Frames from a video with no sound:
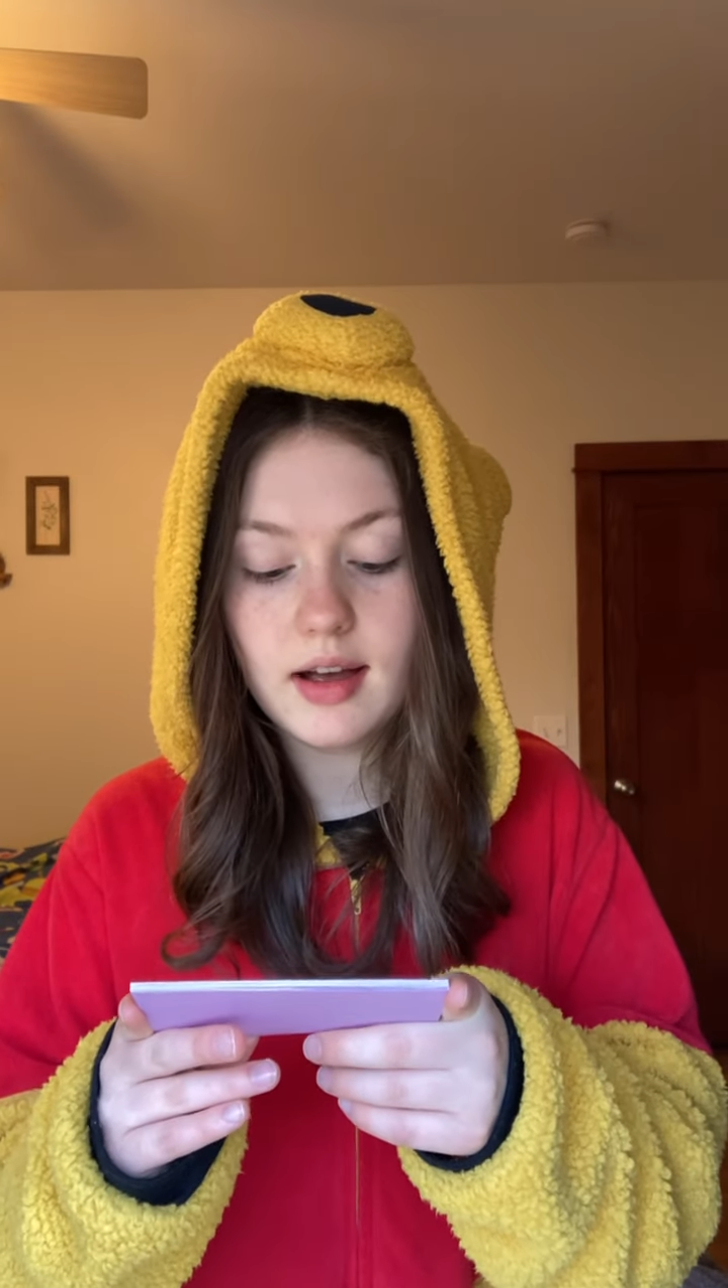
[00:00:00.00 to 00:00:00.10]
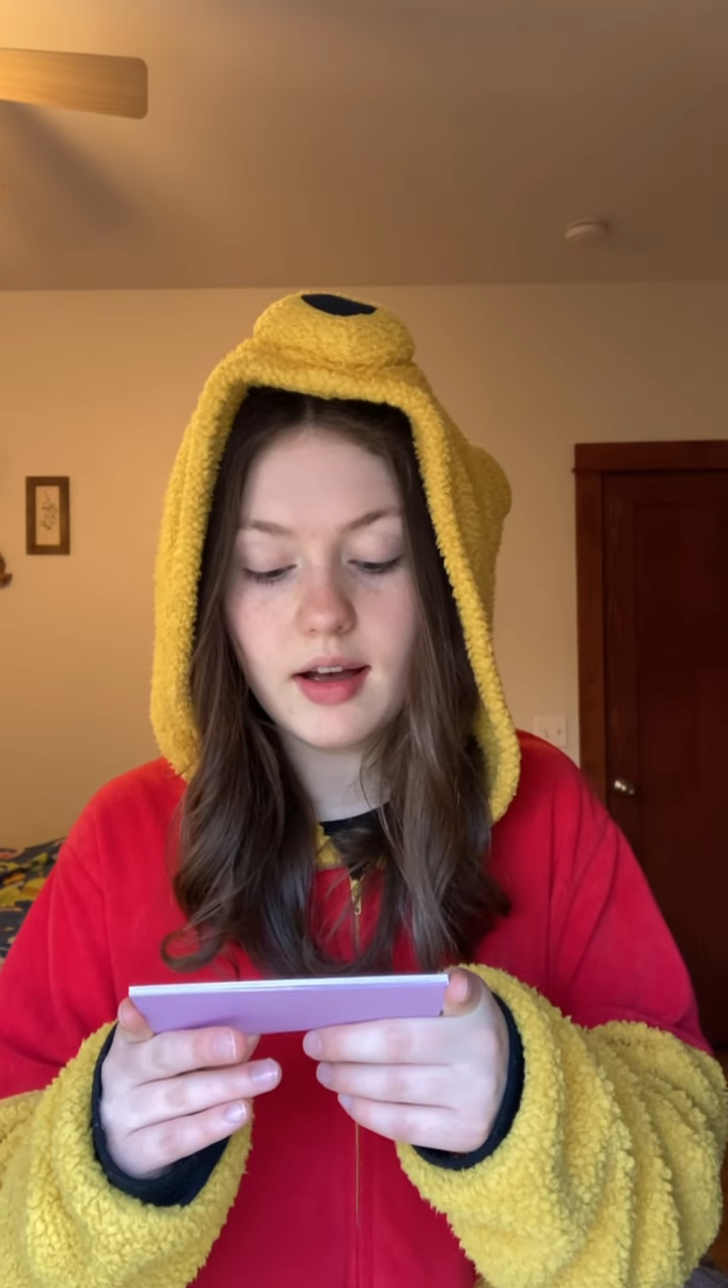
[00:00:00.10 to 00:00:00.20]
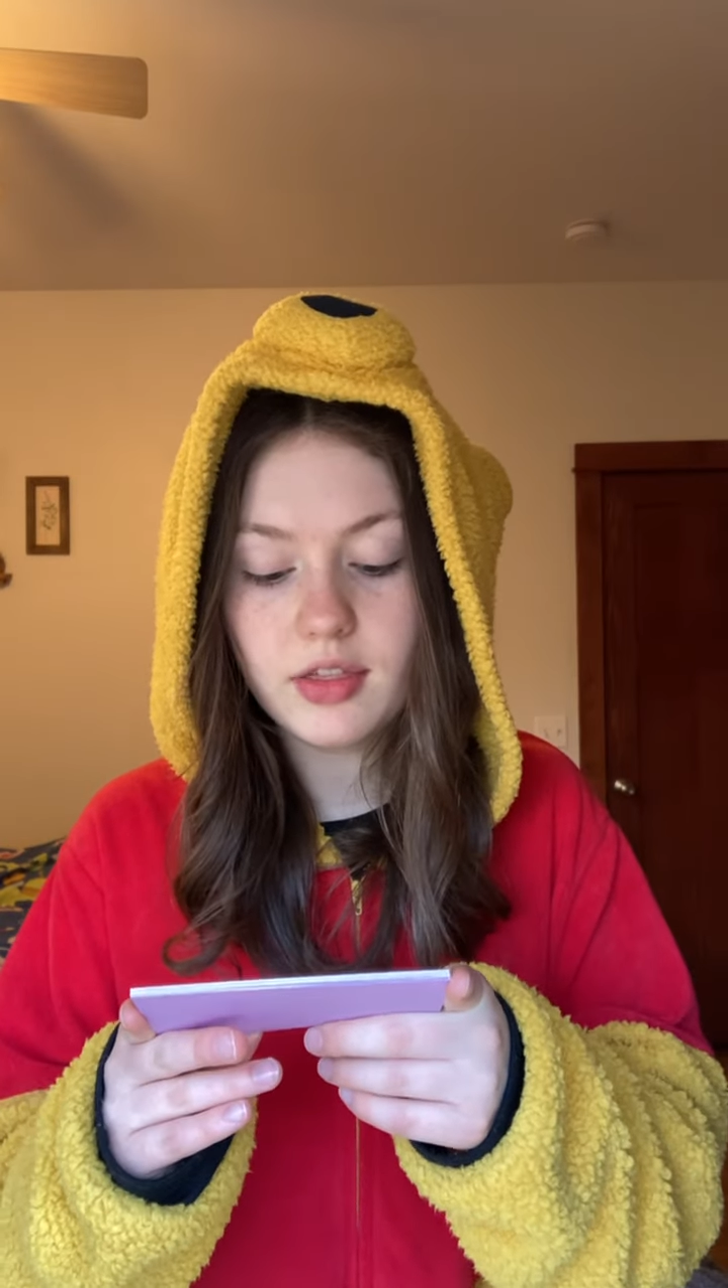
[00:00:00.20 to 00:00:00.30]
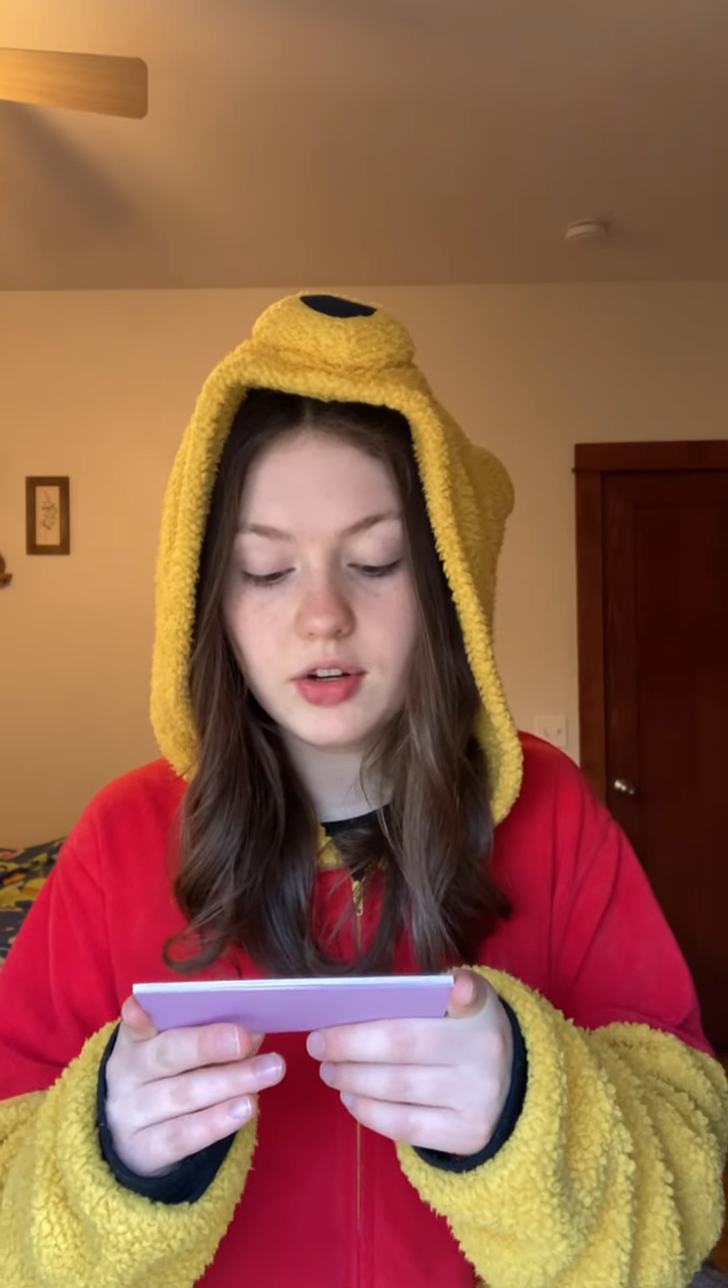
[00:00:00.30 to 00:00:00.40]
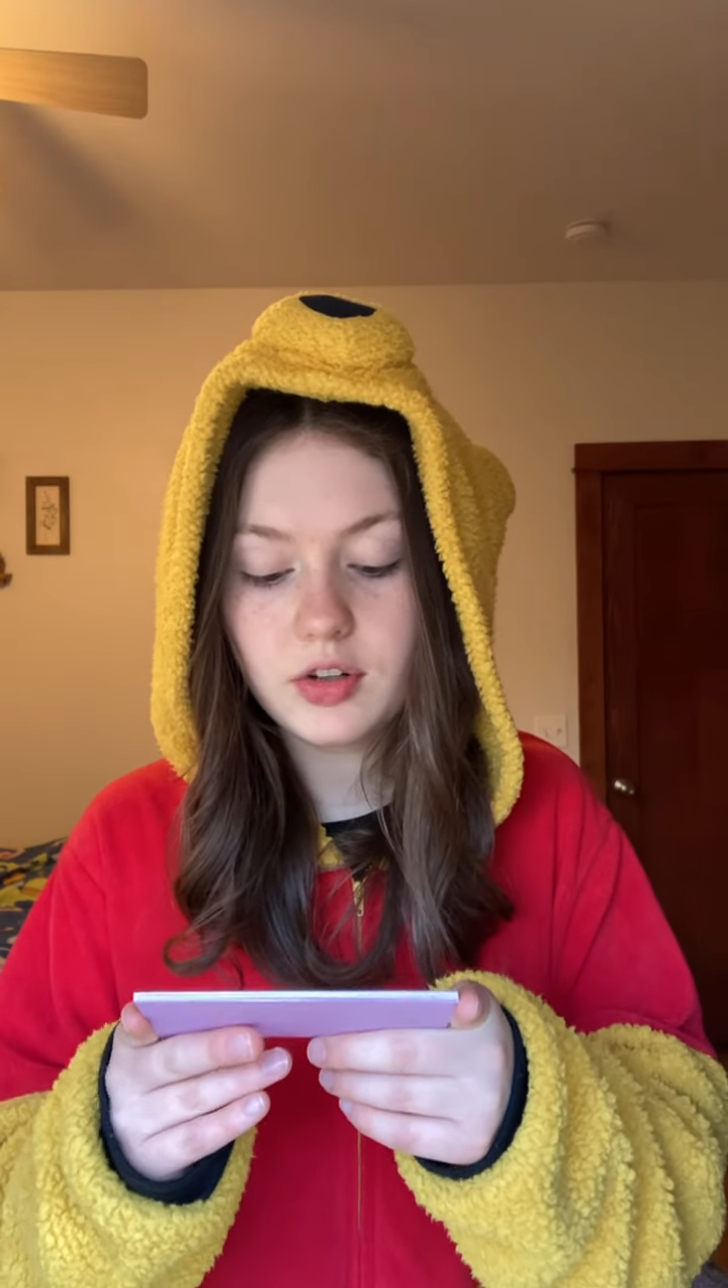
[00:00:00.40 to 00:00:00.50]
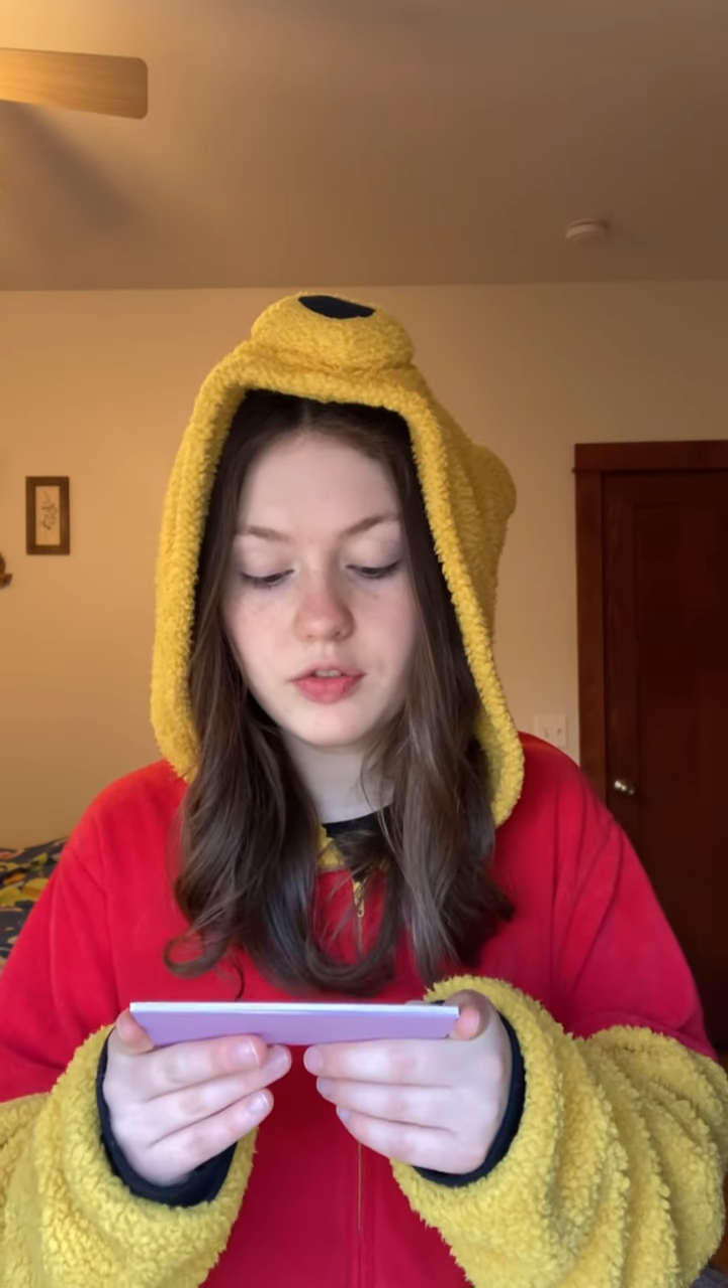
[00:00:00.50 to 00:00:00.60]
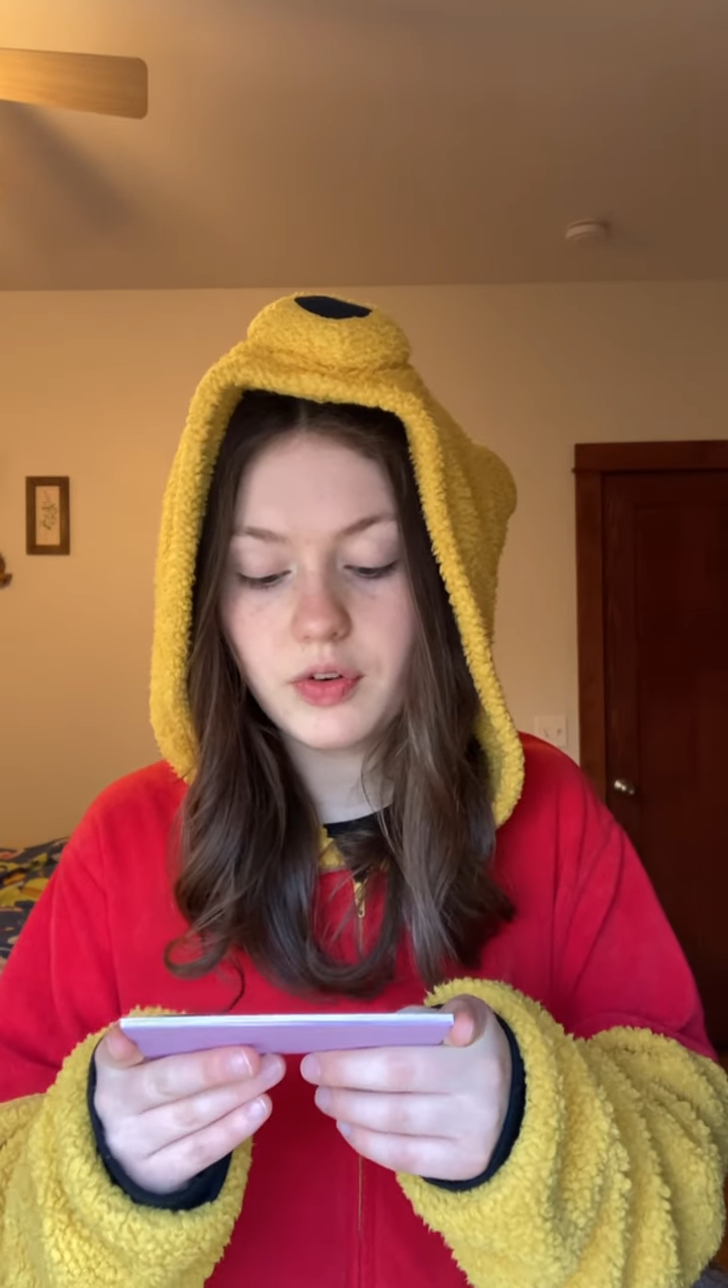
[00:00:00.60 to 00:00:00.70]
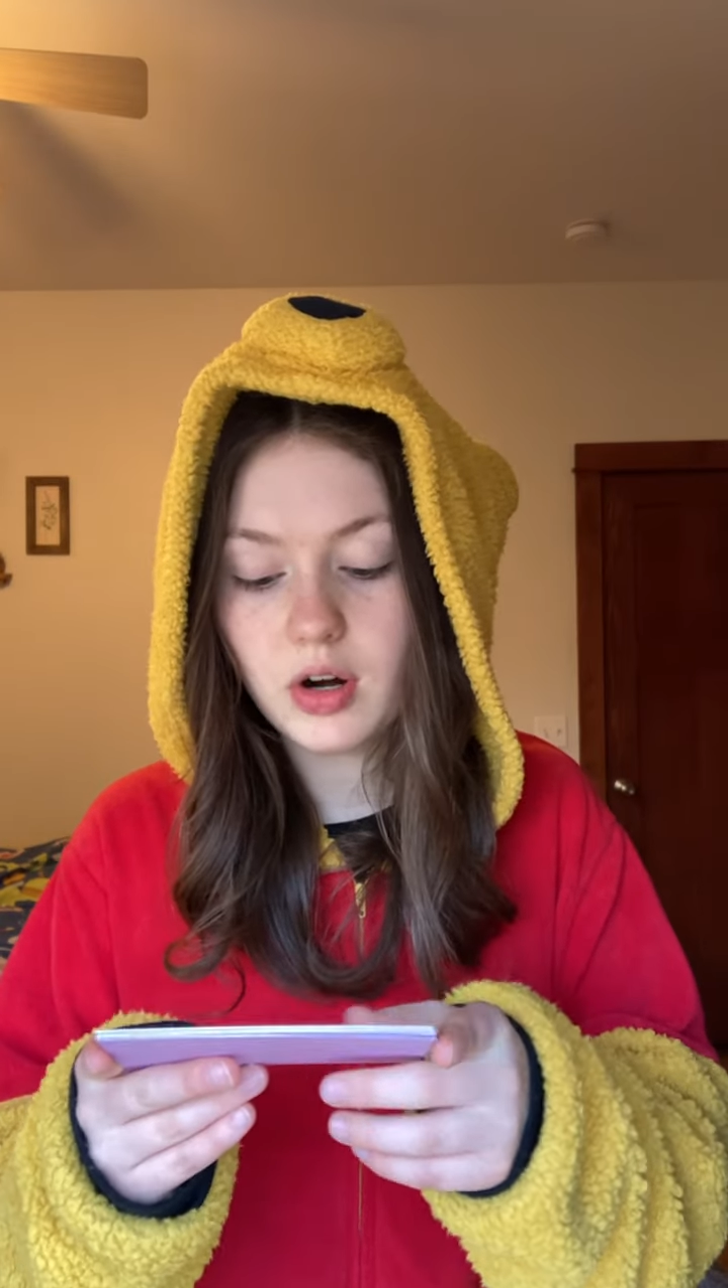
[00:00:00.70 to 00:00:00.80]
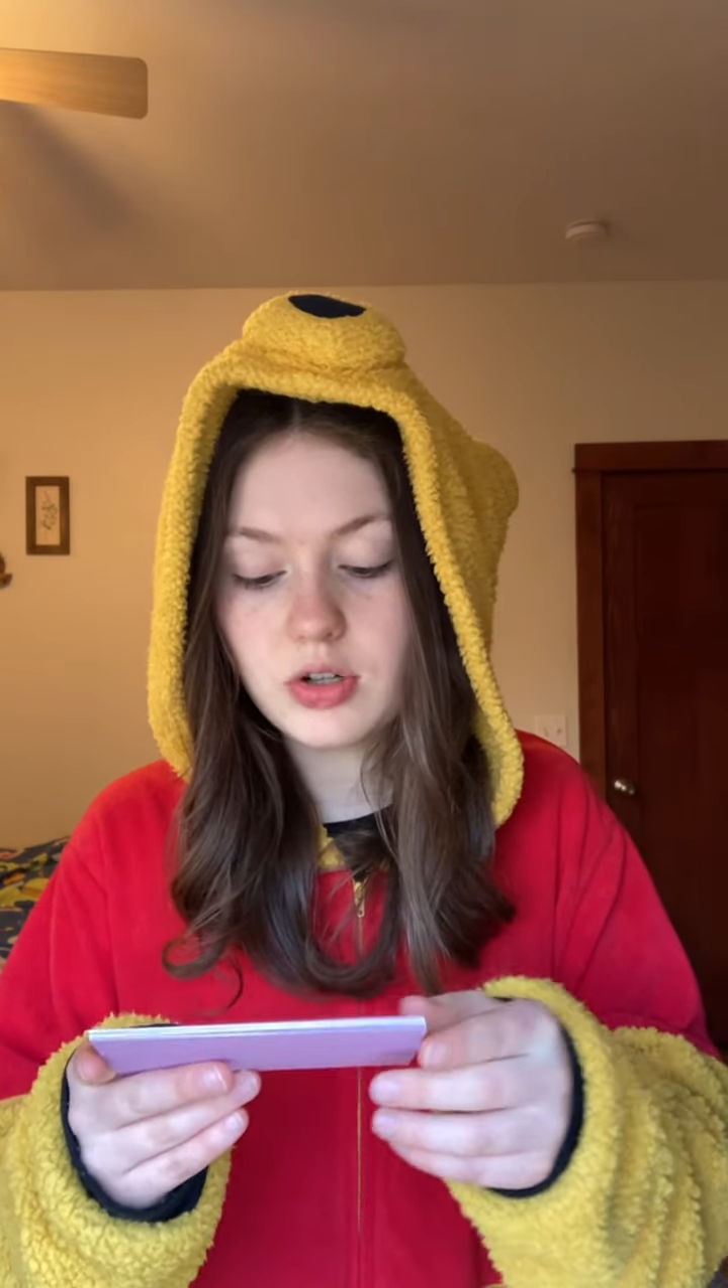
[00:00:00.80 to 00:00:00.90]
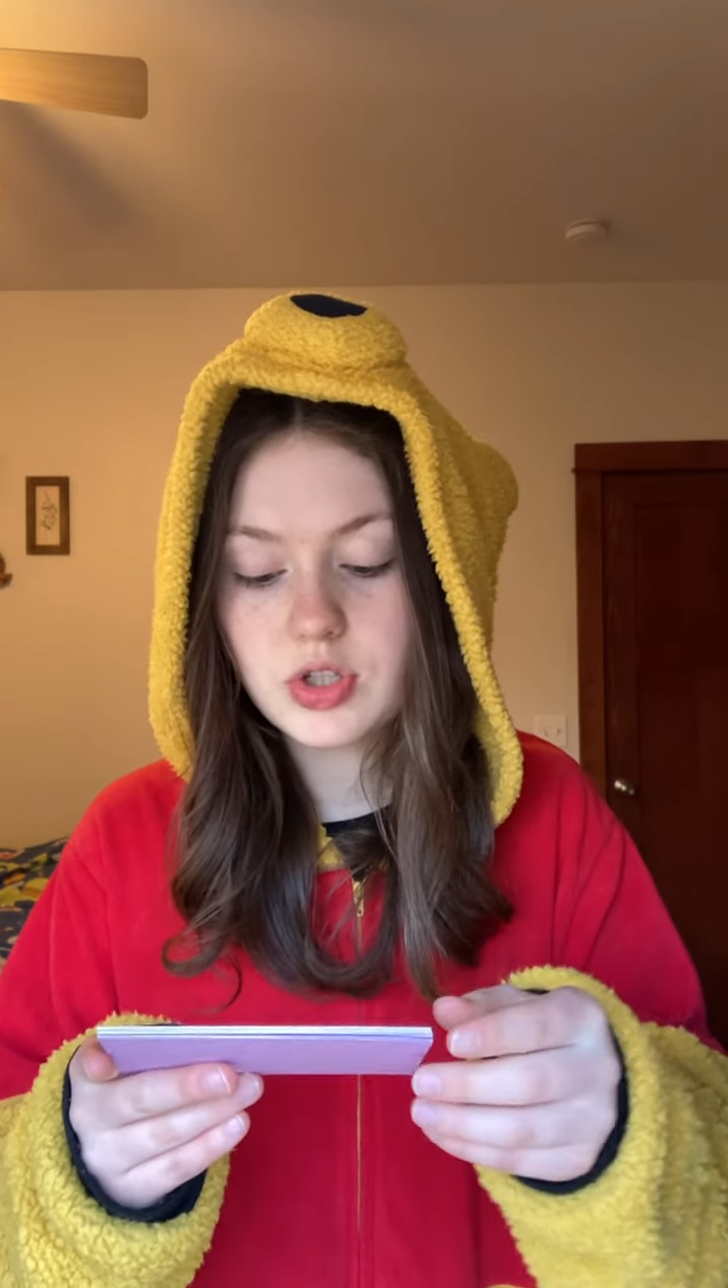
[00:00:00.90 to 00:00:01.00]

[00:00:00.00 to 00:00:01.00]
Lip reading: other far